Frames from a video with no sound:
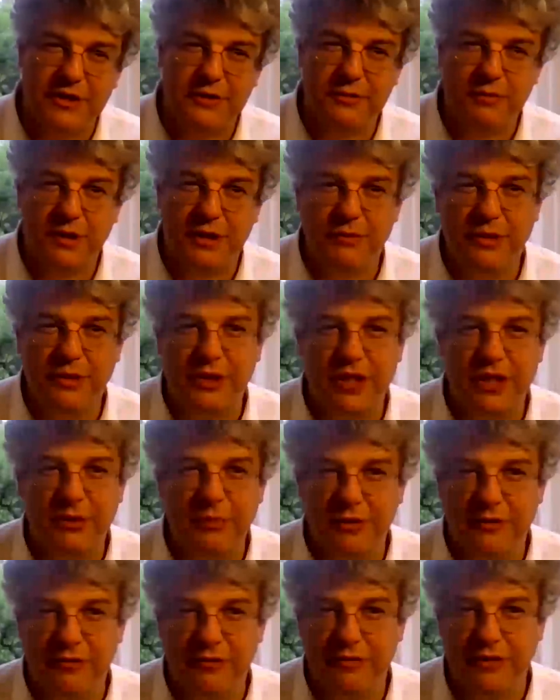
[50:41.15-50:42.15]
and that's why we
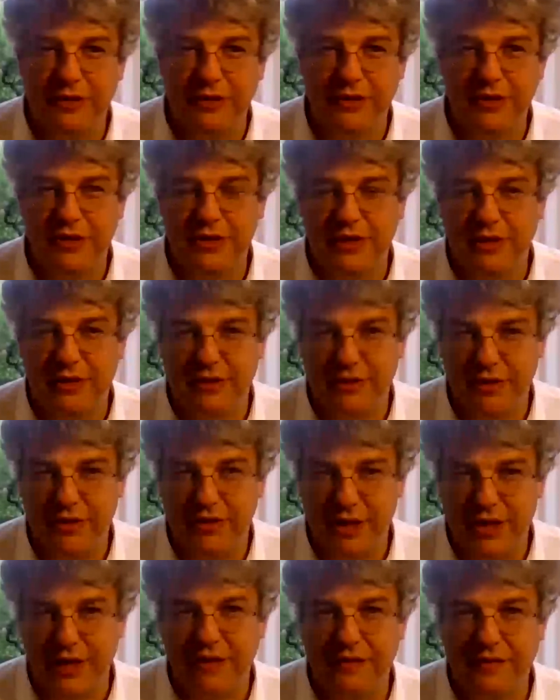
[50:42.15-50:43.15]
keep on focusing
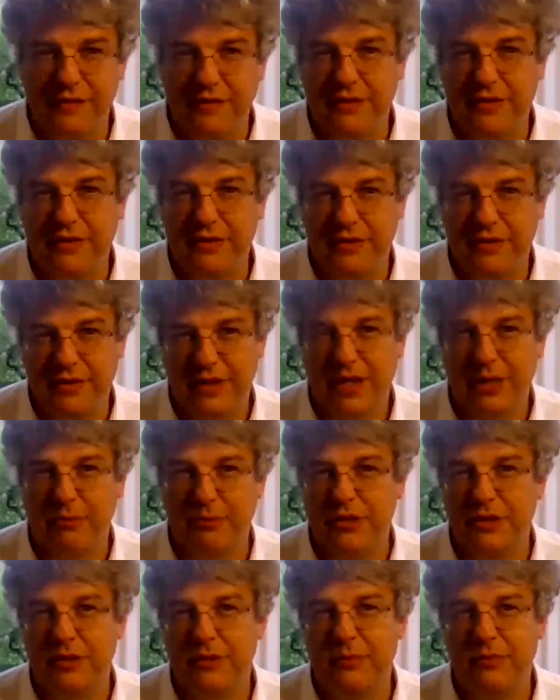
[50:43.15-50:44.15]
on the death
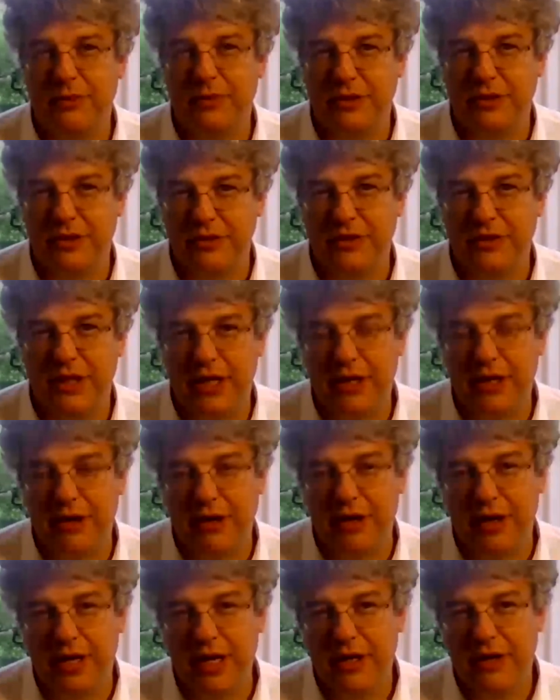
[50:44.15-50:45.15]
numbers, because
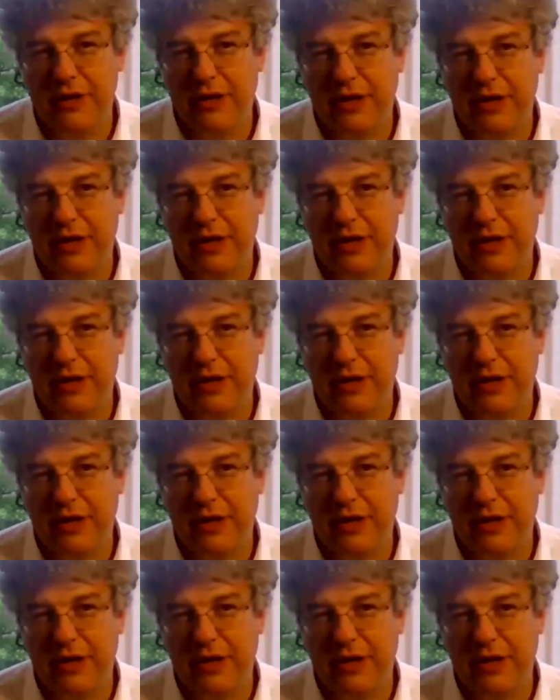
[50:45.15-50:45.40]
there,